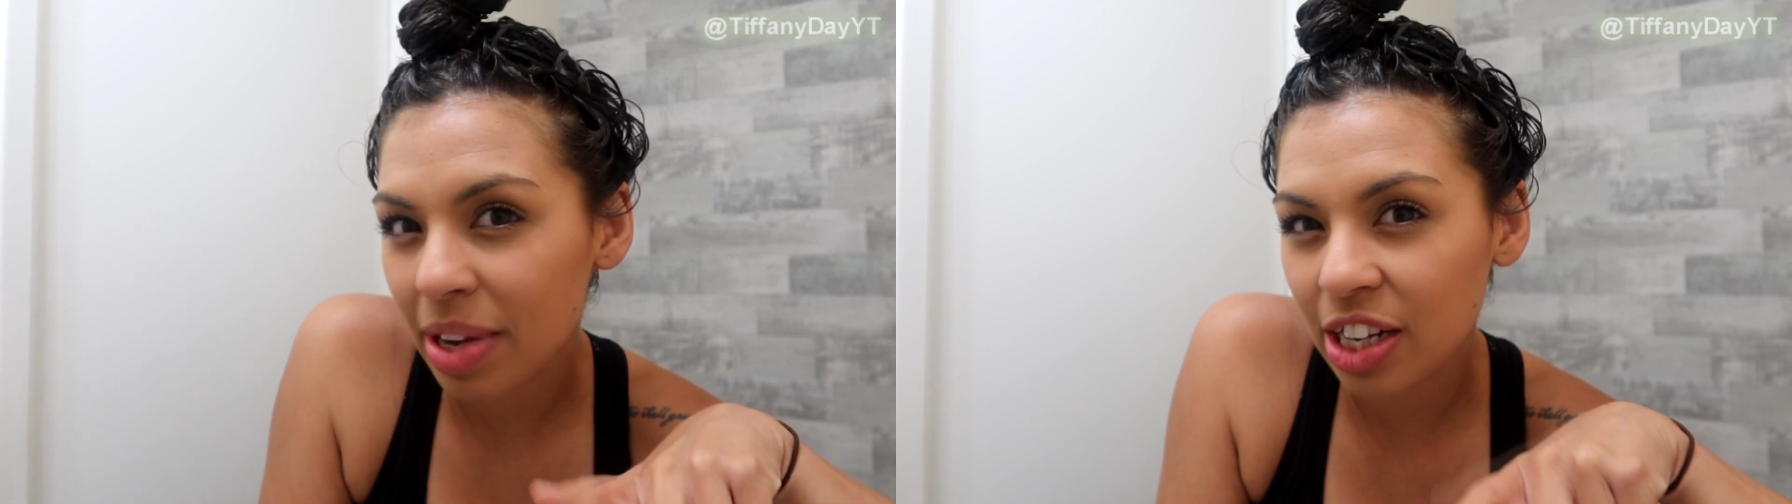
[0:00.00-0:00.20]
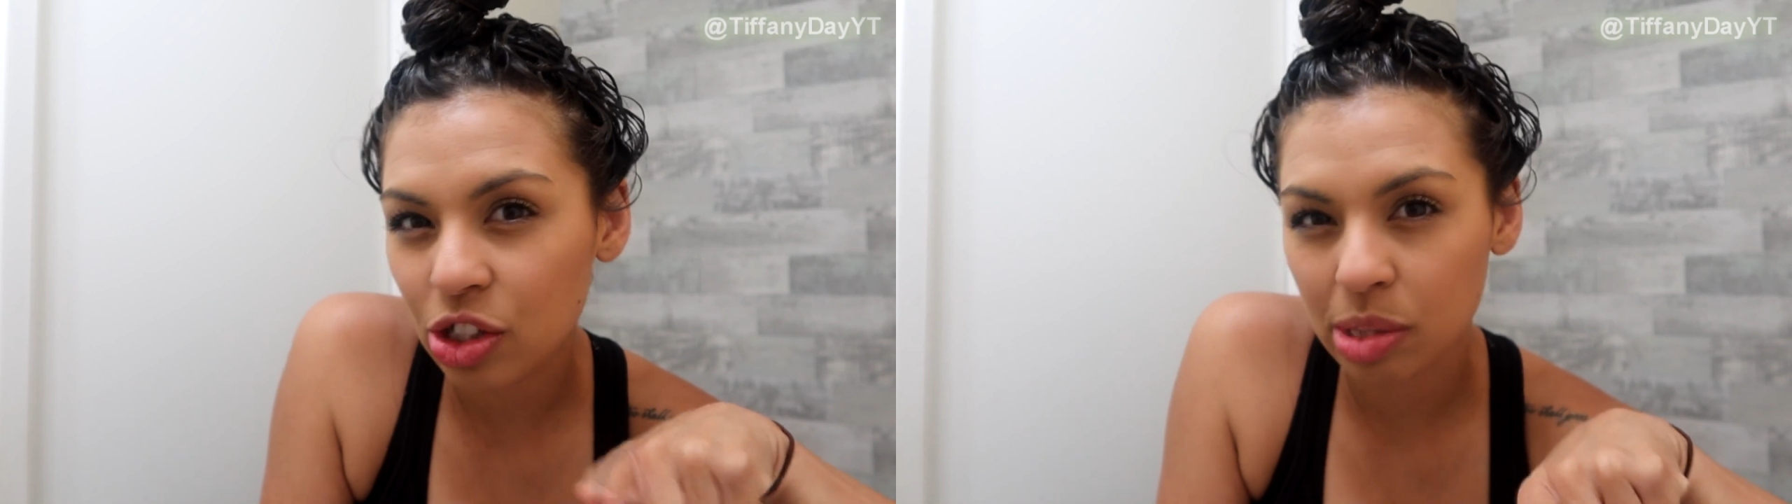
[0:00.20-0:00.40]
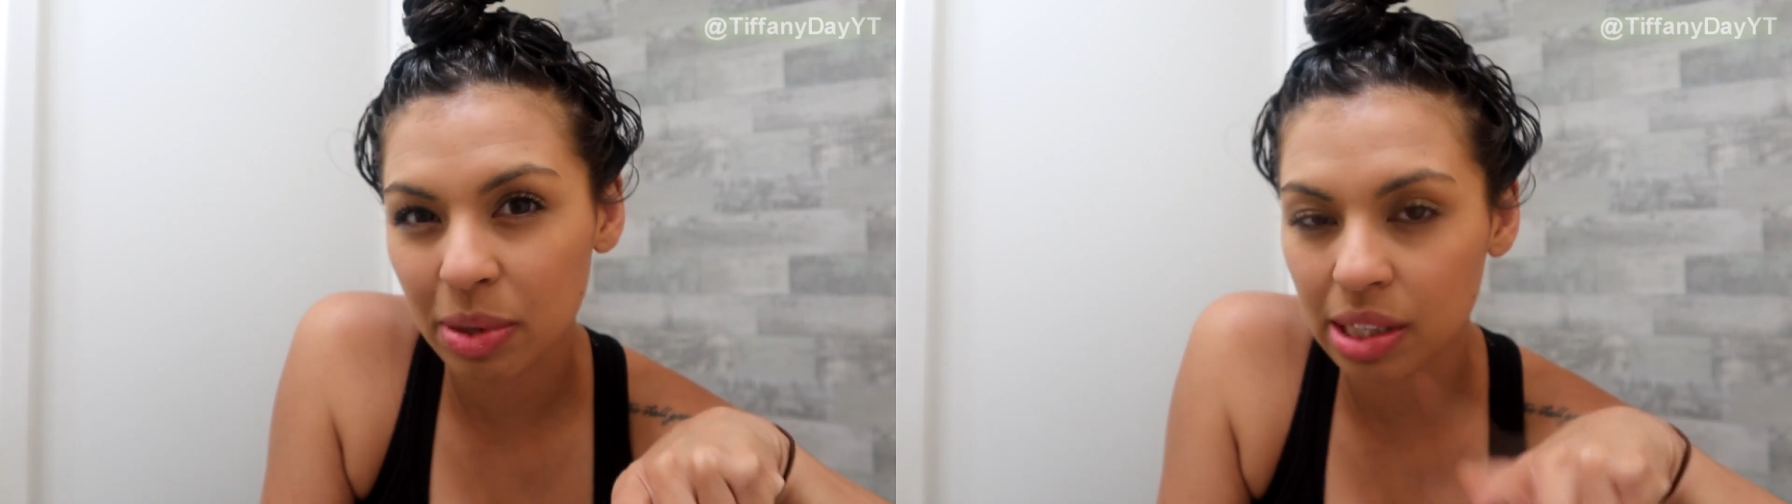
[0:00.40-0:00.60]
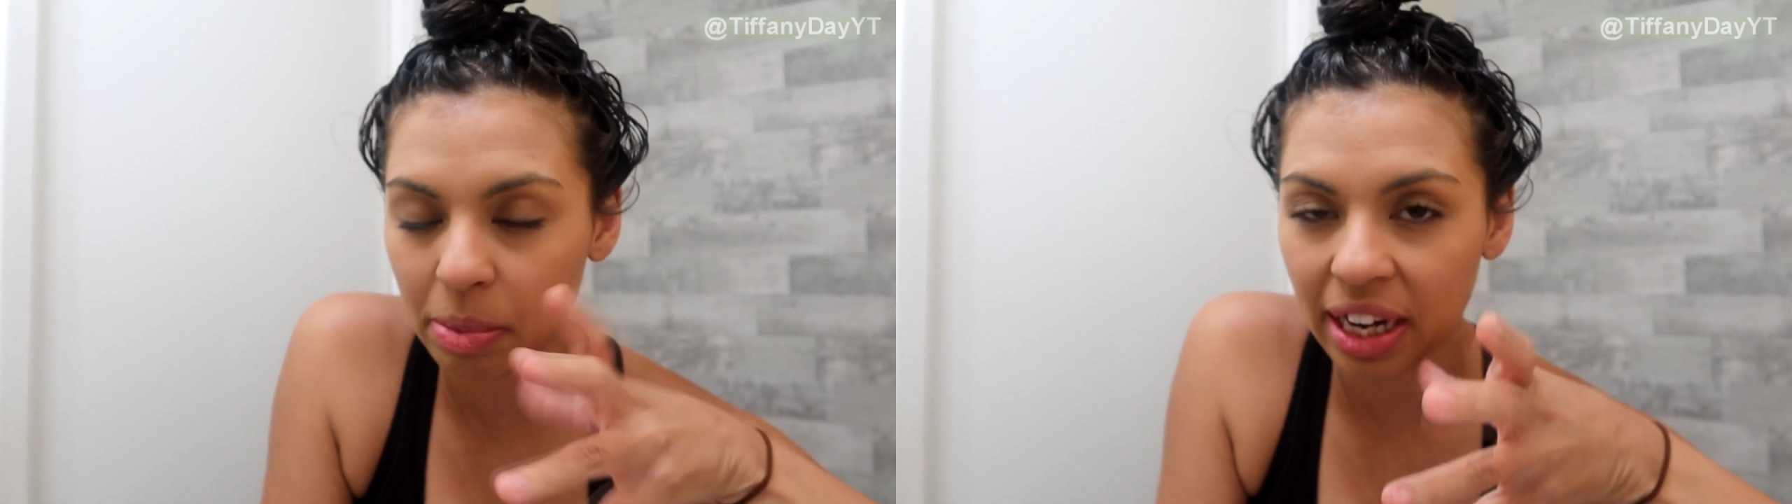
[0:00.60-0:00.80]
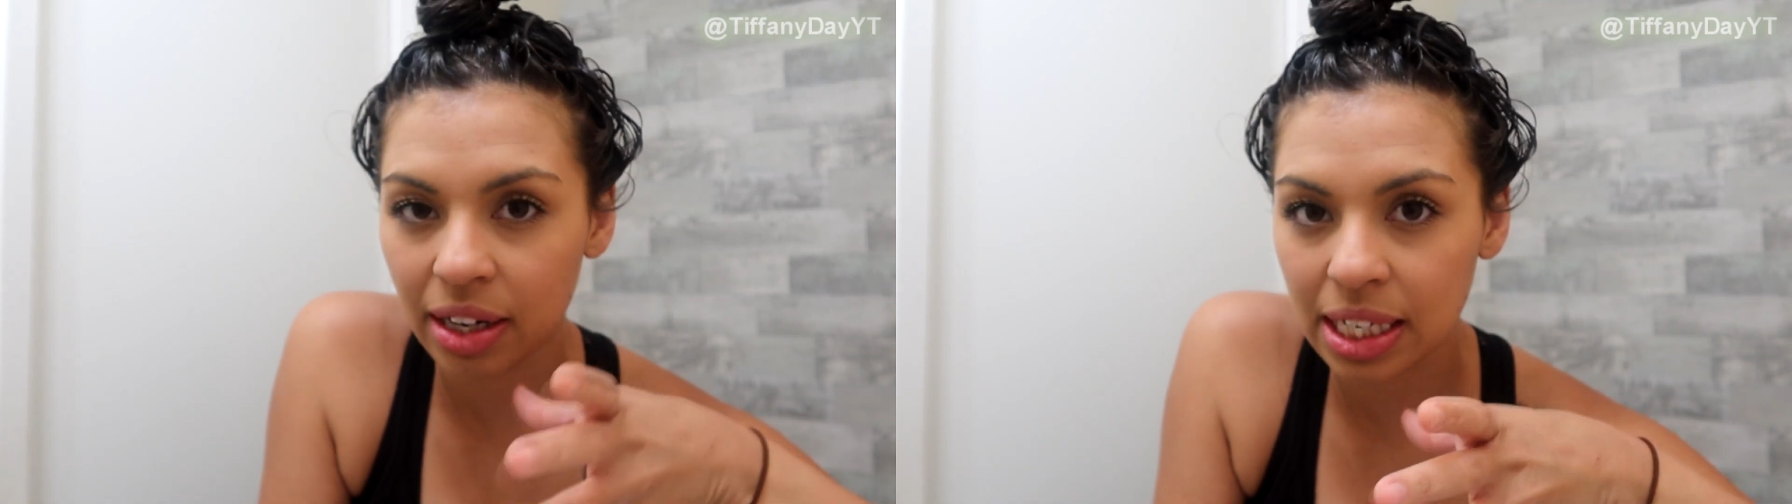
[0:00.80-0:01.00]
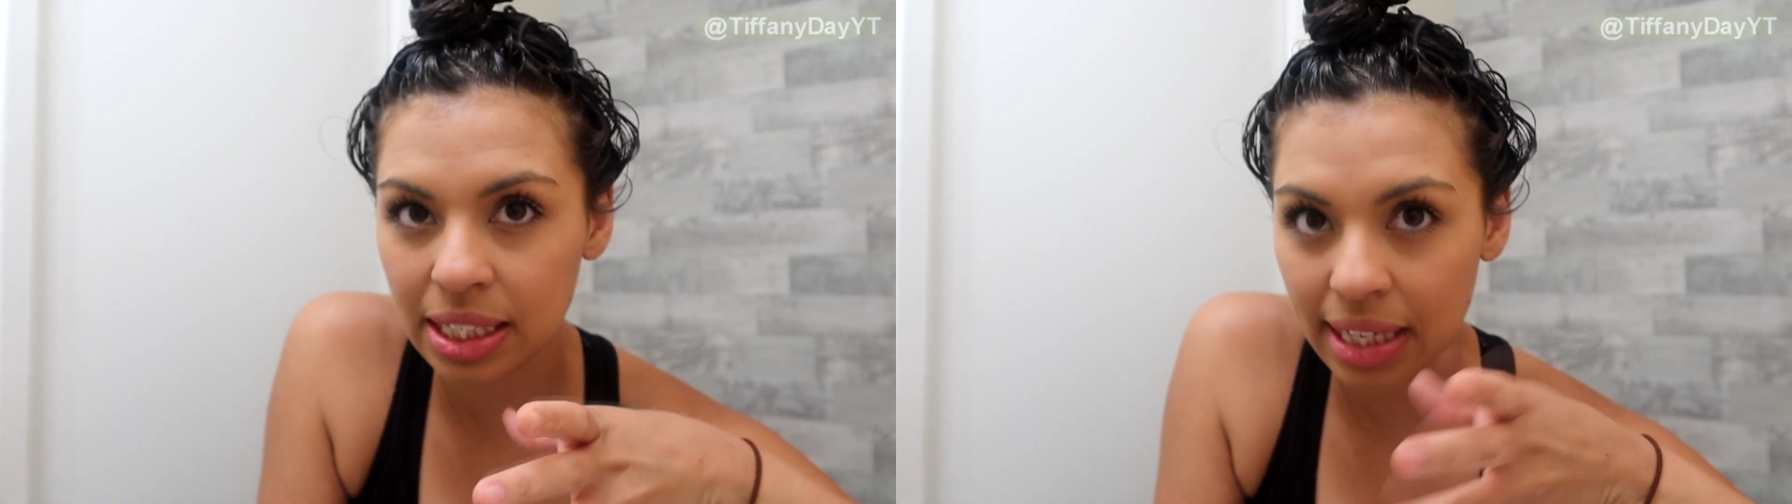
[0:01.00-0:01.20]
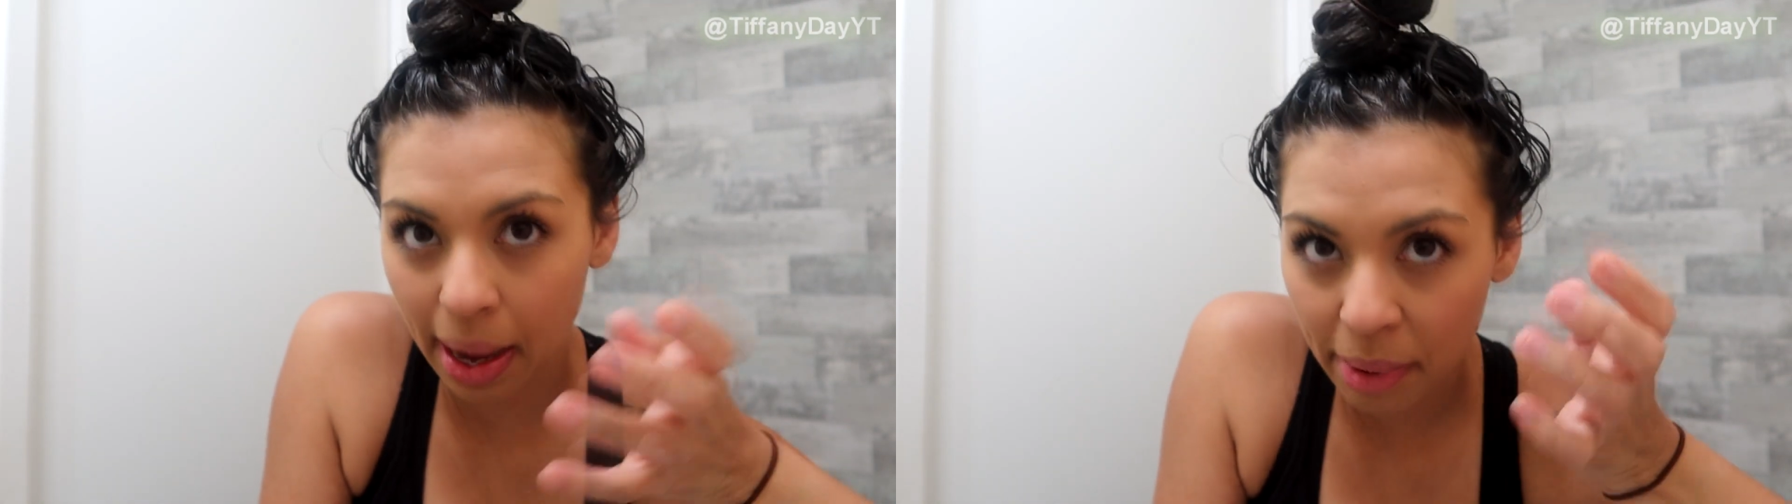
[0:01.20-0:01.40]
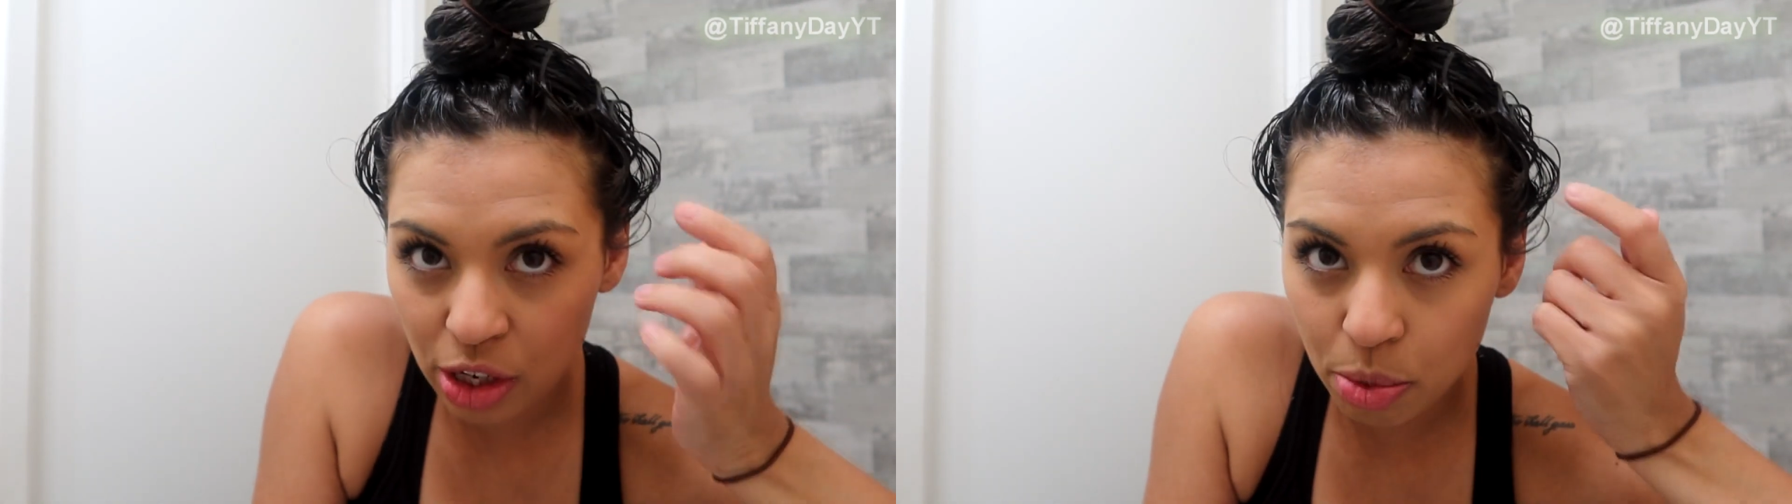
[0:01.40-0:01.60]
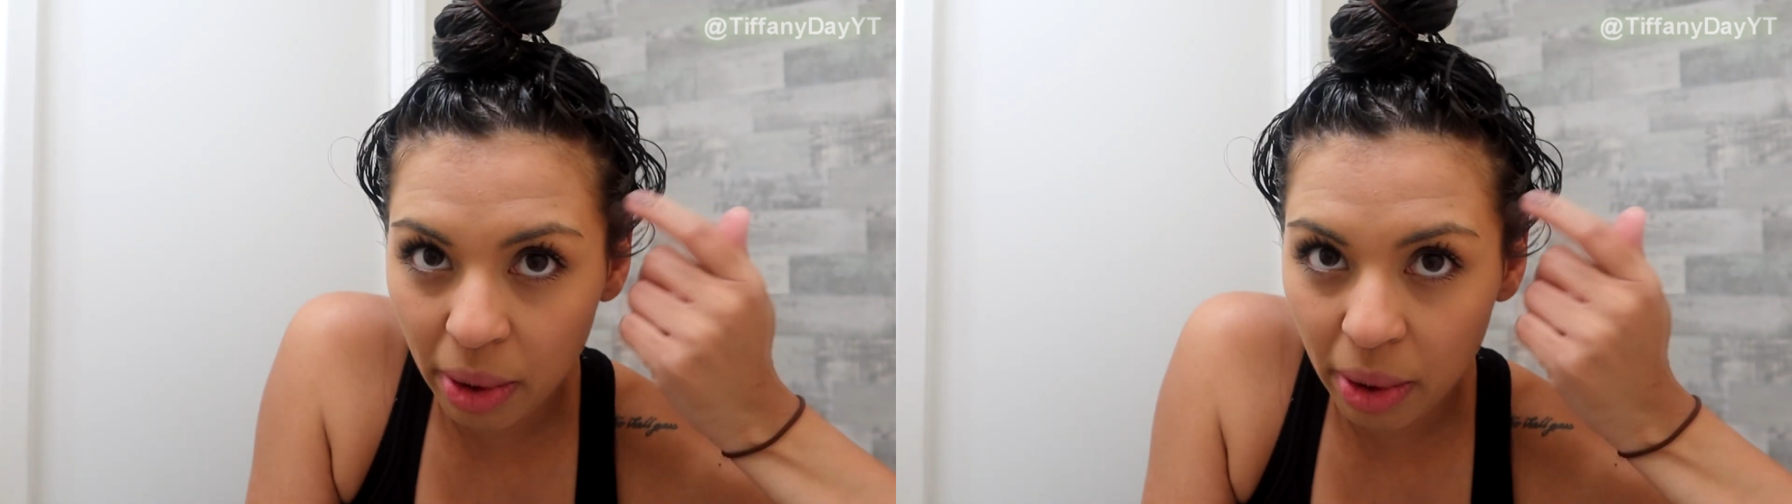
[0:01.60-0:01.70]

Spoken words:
minutes just because my hair is damaged,